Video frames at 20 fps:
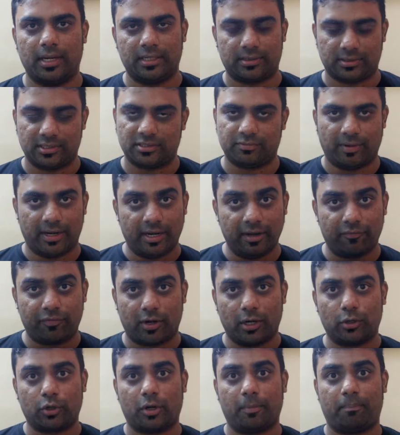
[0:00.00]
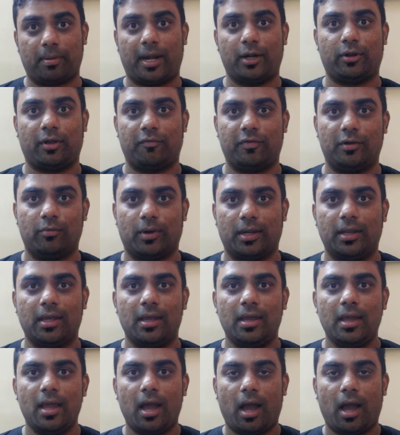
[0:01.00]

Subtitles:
It's very difficult to reply to everyone,